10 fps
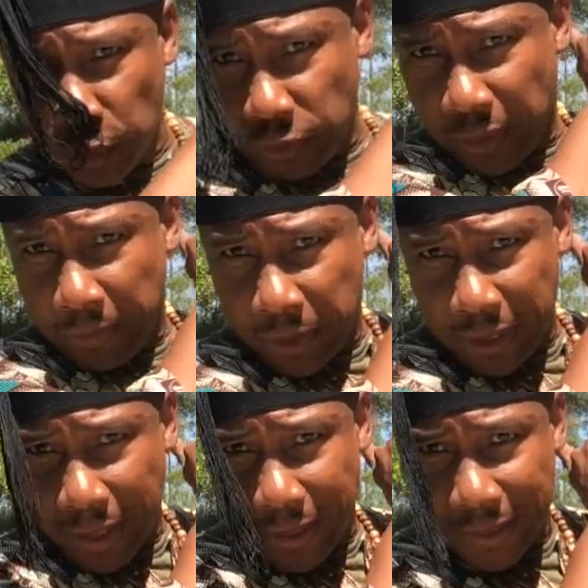used to live
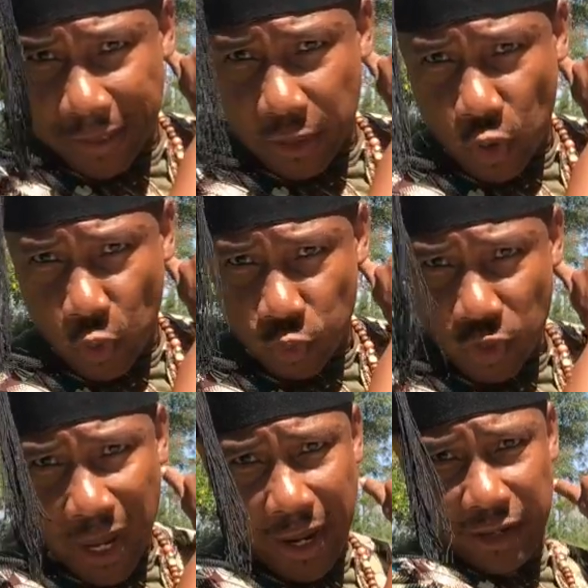on the Atlantic
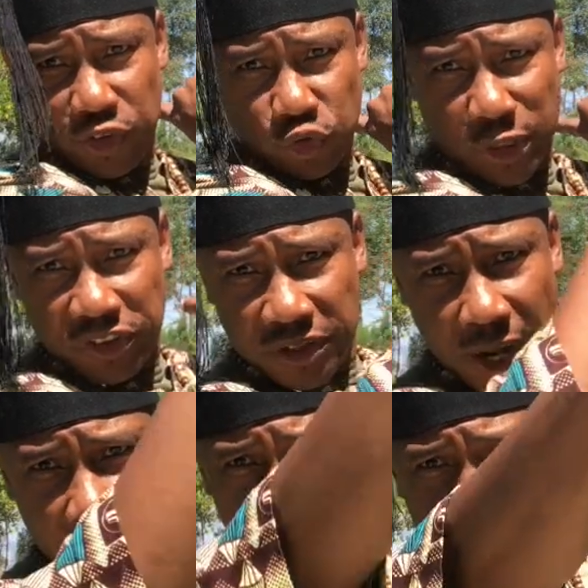coast, and it stretches
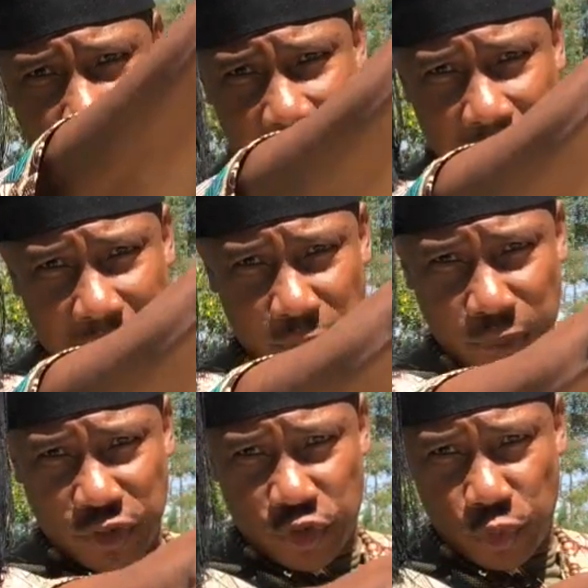all the way till it
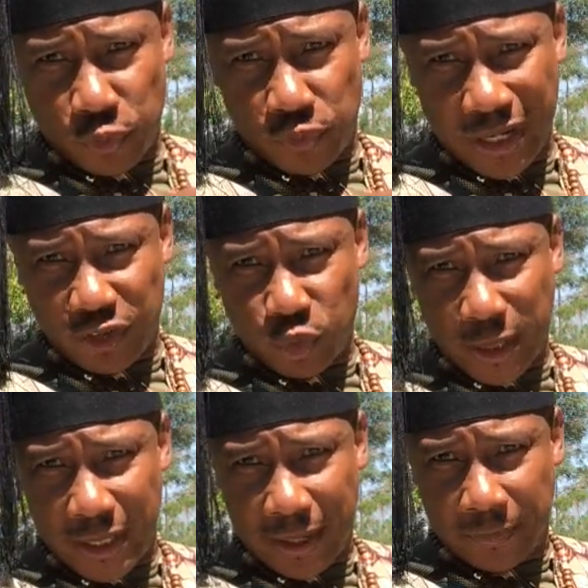reaches to
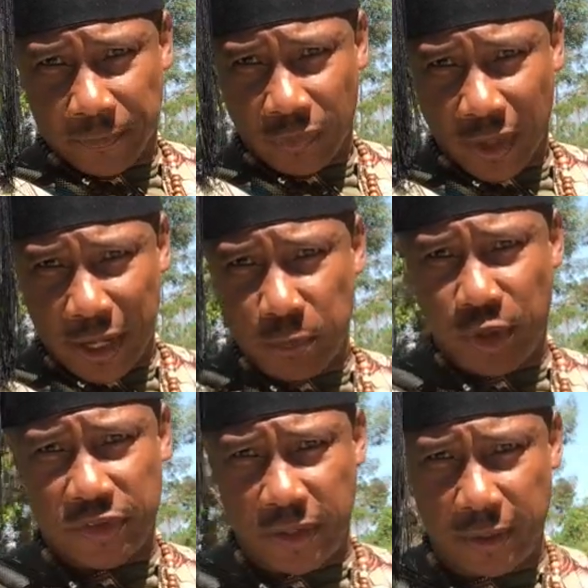Venezuela and
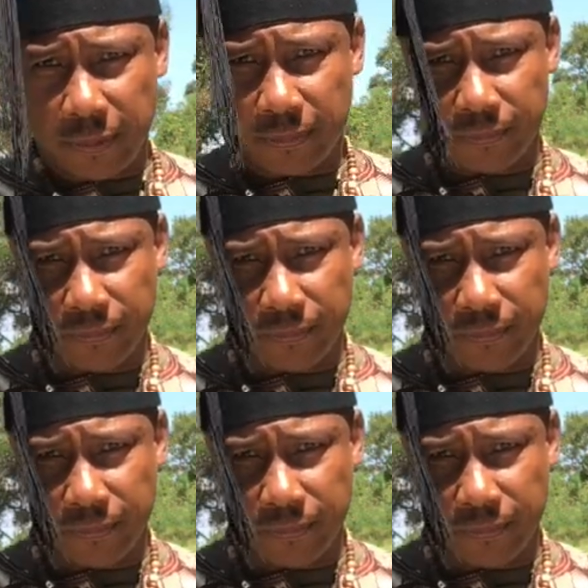Brazil.